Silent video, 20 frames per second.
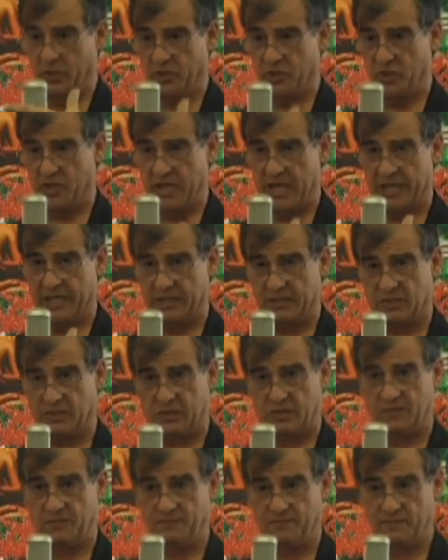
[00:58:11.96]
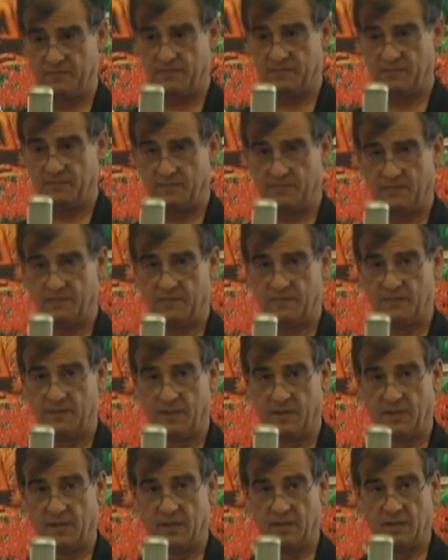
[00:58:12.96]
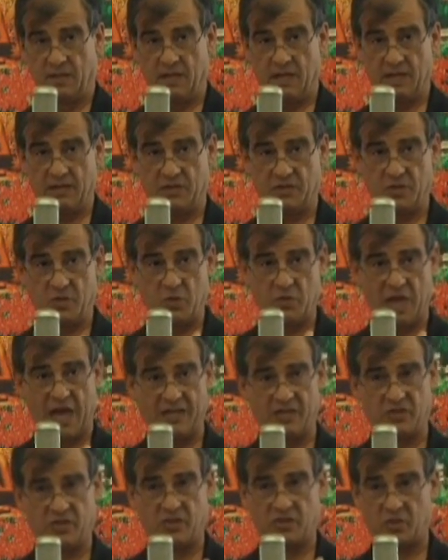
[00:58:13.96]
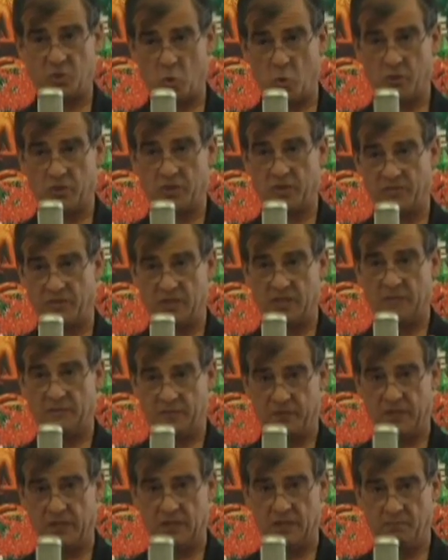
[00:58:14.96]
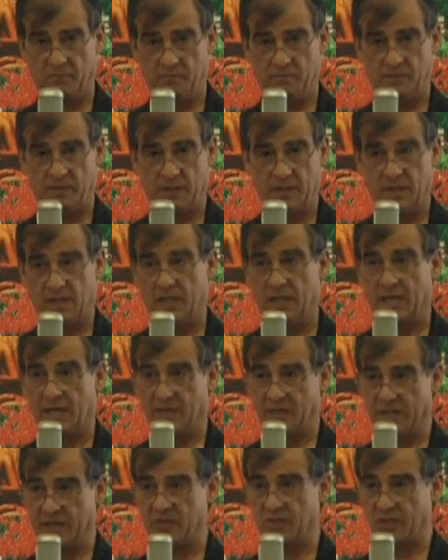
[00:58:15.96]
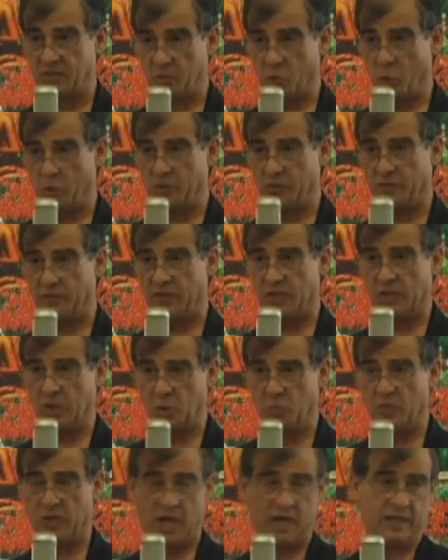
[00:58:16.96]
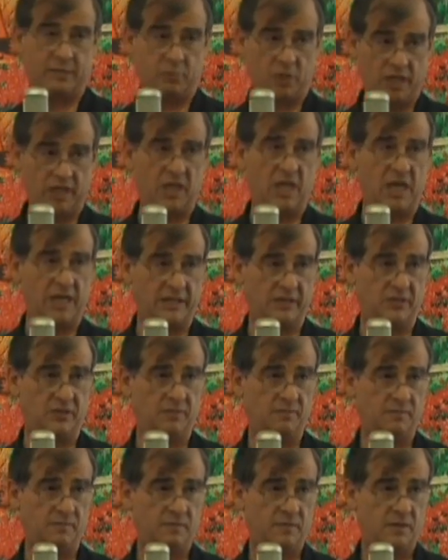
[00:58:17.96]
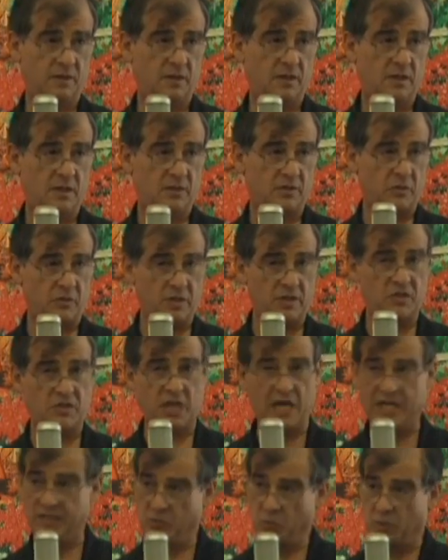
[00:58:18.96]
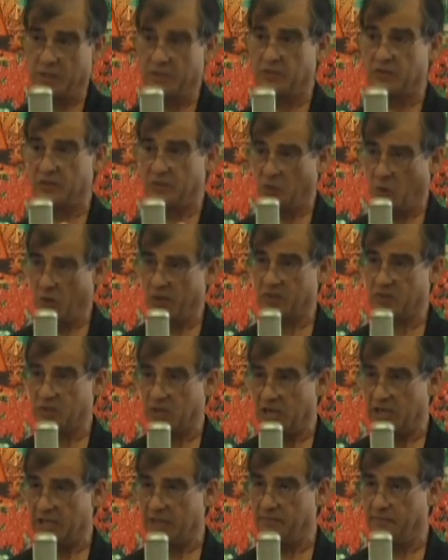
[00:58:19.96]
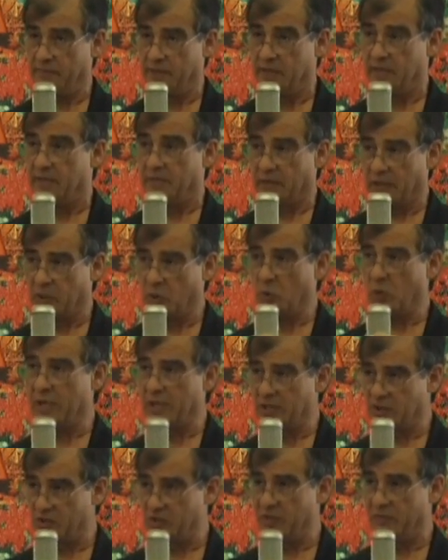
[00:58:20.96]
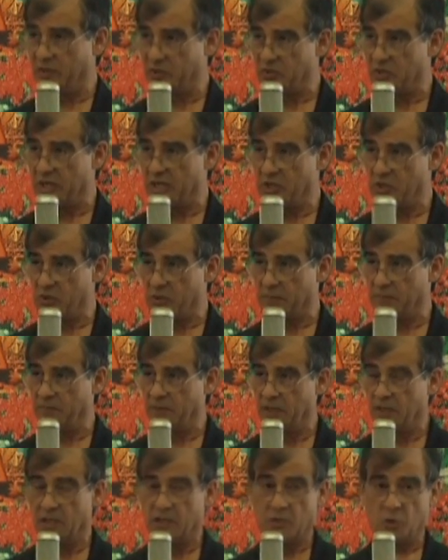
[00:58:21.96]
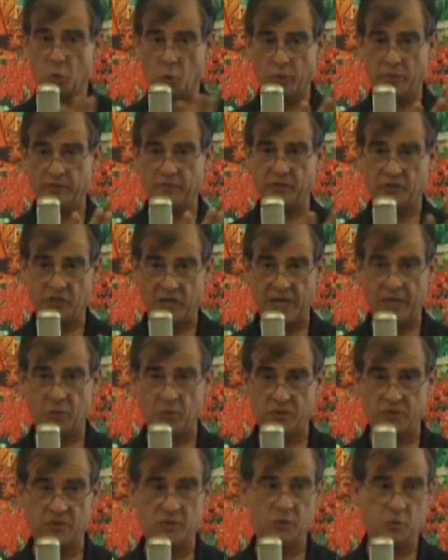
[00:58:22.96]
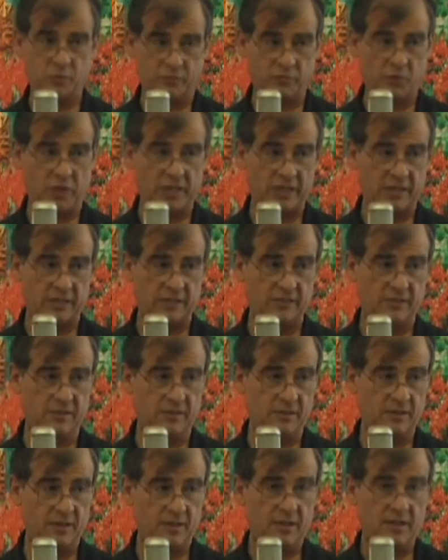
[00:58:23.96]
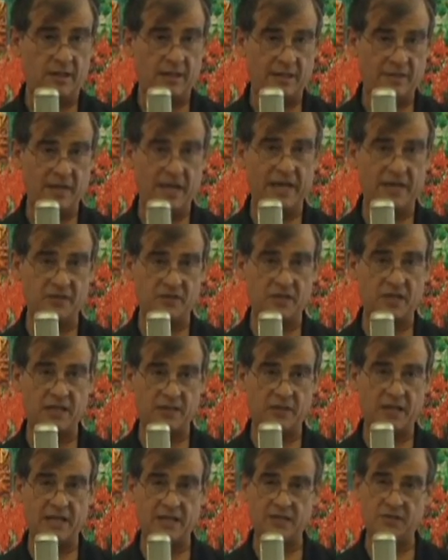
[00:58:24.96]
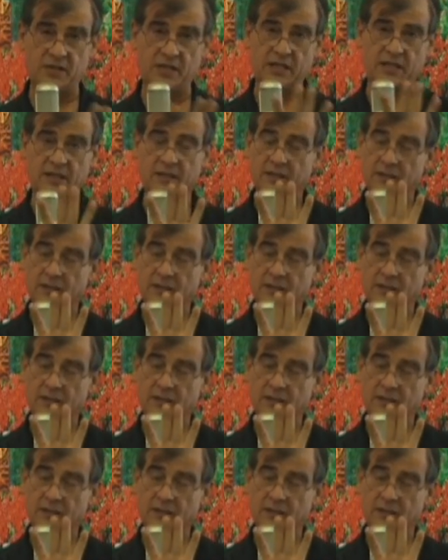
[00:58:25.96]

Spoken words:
genetics. And so that's the source of the Nephilim, and that's the source of the Illuminati bloodlines. So these guys went to the dark side. They created a civilization north of the Tigris and Euphrates, and that is a